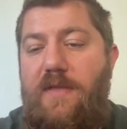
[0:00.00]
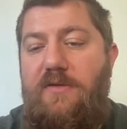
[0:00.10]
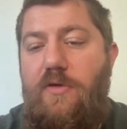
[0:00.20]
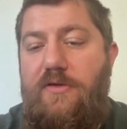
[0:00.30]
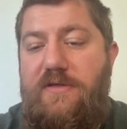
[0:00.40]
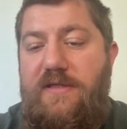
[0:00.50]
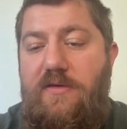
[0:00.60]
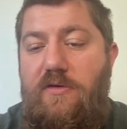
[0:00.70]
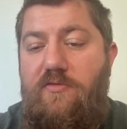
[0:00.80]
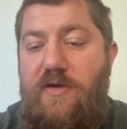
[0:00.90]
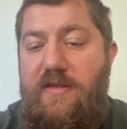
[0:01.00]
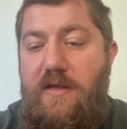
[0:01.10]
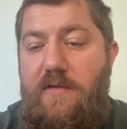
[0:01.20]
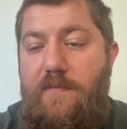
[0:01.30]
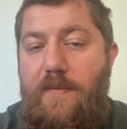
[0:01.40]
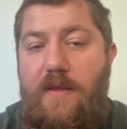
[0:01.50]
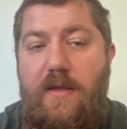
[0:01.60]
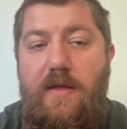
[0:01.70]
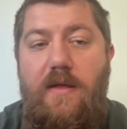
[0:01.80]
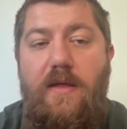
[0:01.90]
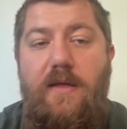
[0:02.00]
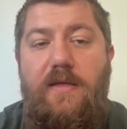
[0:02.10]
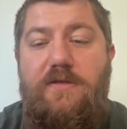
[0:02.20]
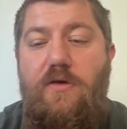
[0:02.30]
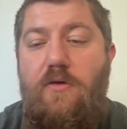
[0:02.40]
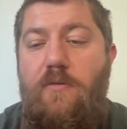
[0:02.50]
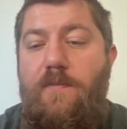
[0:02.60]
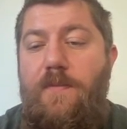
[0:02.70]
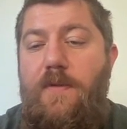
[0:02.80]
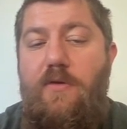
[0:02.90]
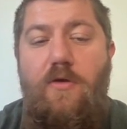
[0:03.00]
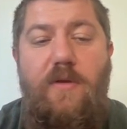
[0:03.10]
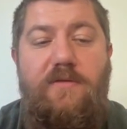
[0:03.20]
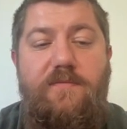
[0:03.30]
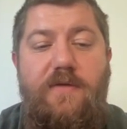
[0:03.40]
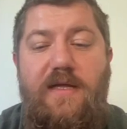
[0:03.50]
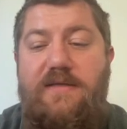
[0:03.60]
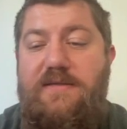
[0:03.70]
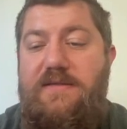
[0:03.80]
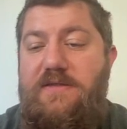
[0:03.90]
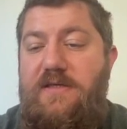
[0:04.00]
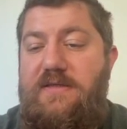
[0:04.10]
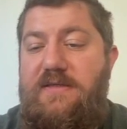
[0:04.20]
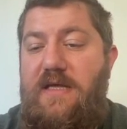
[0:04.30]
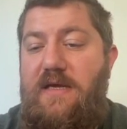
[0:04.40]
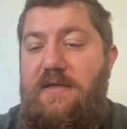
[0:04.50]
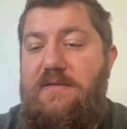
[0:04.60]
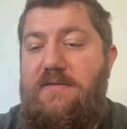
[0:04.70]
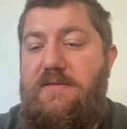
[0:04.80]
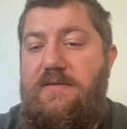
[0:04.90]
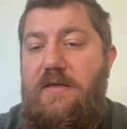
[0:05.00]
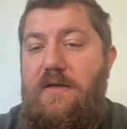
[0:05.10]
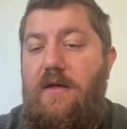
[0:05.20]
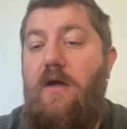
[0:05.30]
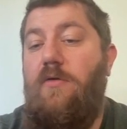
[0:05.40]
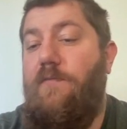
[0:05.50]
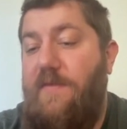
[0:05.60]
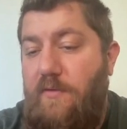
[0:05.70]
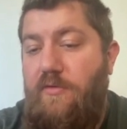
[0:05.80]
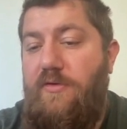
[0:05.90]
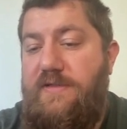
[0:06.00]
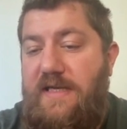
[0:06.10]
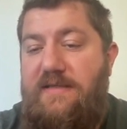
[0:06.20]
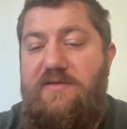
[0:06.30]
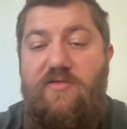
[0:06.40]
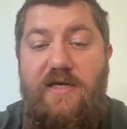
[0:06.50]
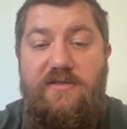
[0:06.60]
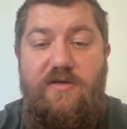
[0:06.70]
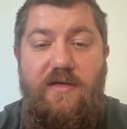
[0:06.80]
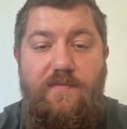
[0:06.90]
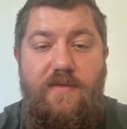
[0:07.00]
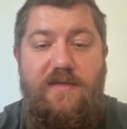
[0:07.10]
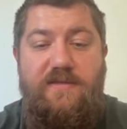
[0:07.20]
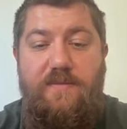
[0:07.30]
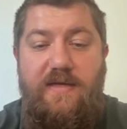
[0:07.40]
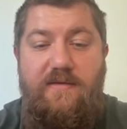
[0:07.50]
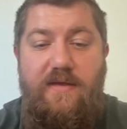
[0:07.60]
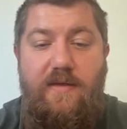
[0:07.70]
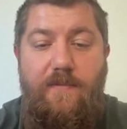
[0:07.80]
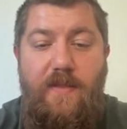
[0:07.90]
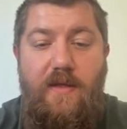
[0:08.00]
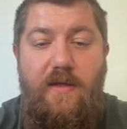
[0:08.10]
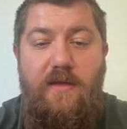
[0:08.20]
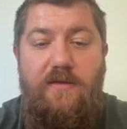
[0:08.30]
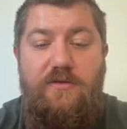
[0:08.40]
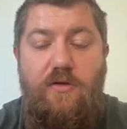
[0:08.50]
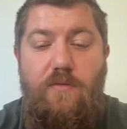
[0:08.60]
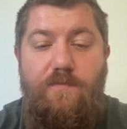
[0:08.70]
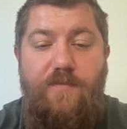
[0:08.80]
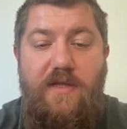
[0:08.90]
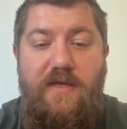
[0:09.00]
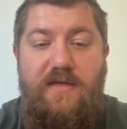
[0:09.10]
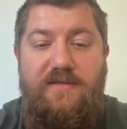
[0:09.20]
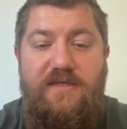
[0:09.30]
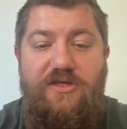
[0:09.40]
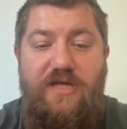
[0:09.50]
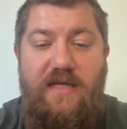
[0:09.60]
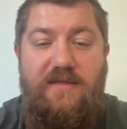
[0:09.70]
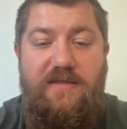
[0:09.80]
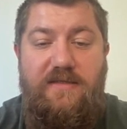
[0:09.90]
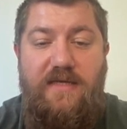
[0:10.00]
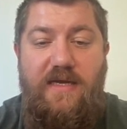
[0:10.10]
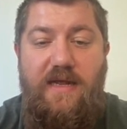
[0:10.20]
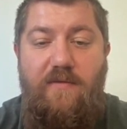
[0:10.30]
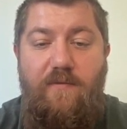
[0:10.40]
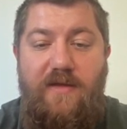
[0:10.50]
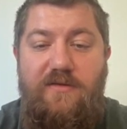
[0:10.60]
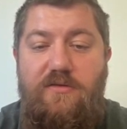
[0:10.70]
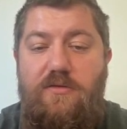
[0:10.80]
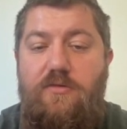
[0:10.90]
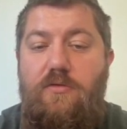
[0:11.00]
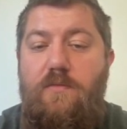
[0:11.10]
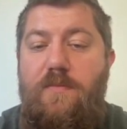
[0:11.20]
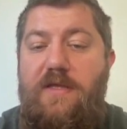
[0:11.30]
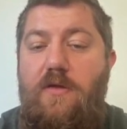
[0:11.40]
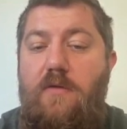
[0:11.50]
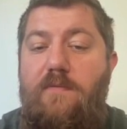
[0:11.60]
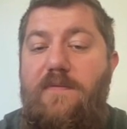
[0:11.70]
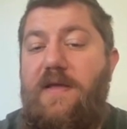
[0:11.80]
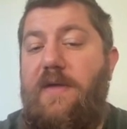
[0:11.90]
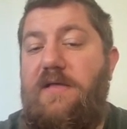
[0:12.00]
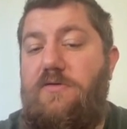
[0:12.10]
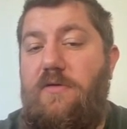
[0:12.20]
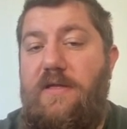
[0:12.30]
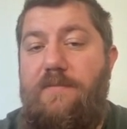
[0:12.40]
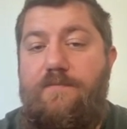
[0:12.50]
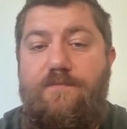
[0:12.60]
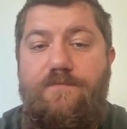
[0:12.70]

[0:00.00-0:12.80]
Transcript: I'm not going to click on it right now. So you know what, let's just start. Oh, we were going to select the traits, right? That's the main thing. So here's the gender, and I want to bid on females only.